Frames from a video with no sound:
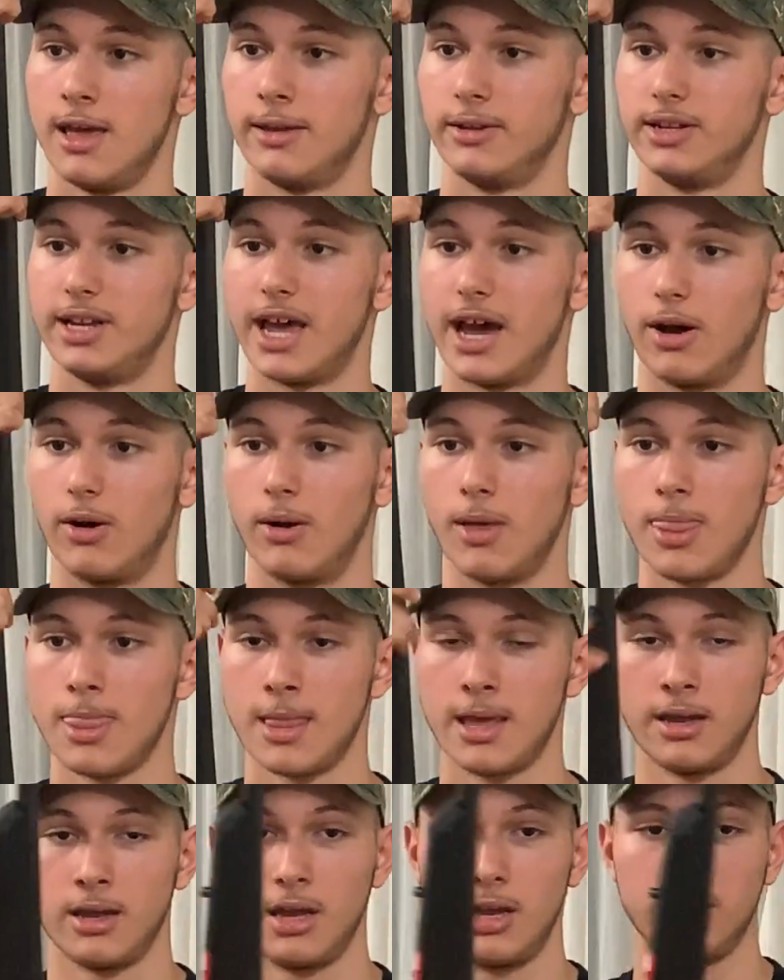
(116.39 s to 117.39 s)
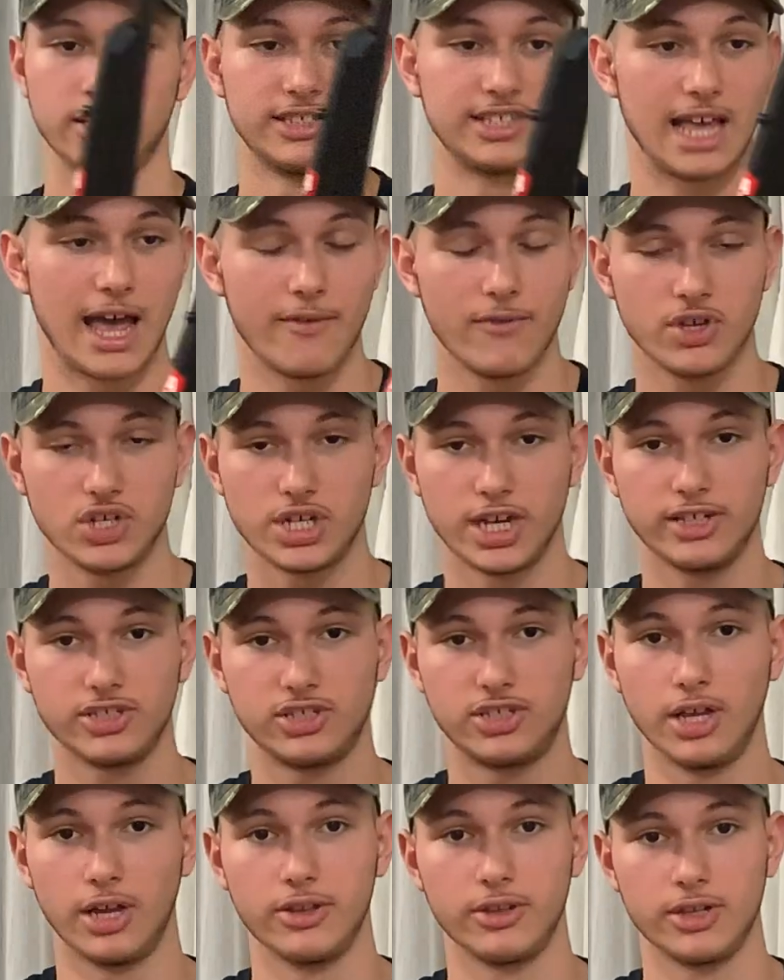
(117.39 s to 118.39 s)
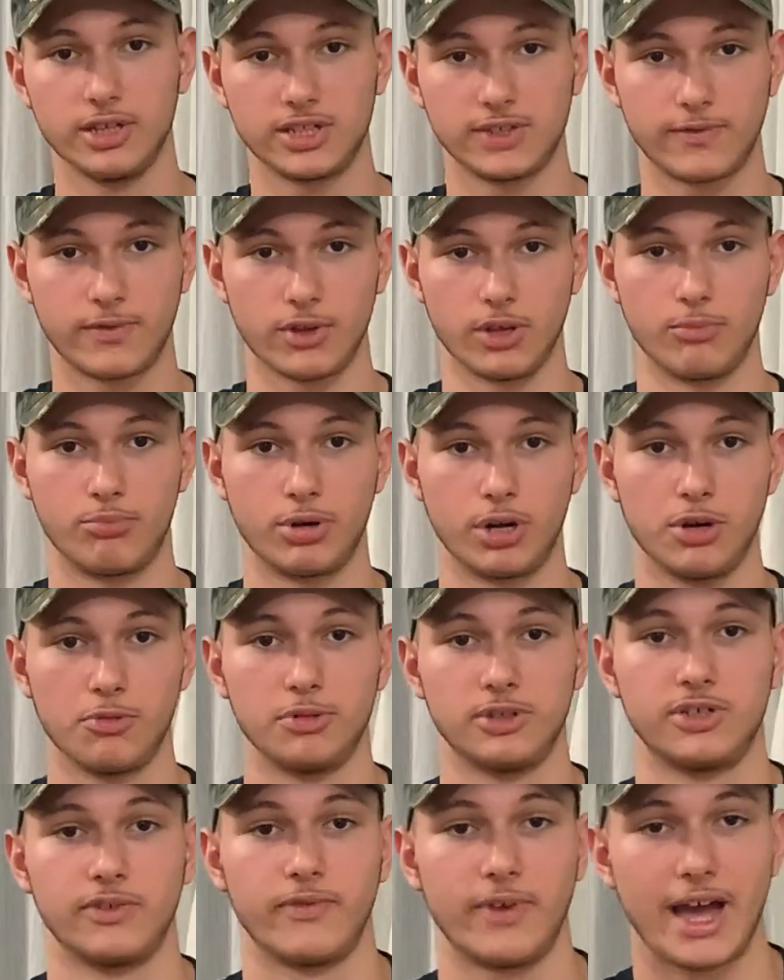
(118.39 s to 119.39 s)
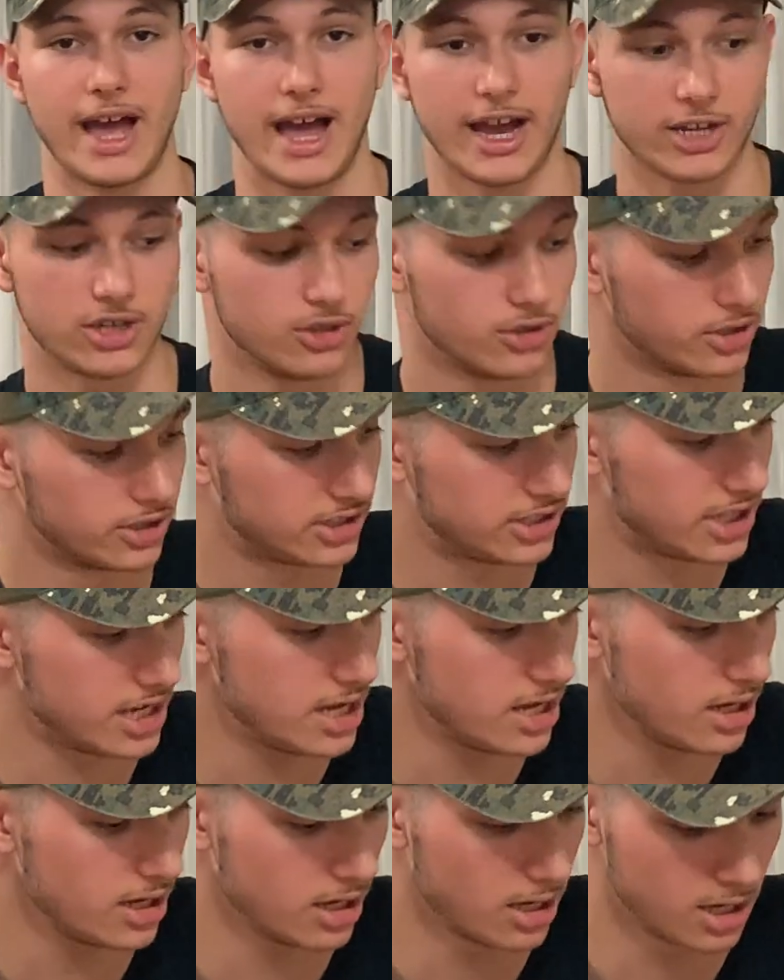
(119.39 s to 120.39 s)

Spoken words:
Now, Savage has done this for the purpose of accuracy.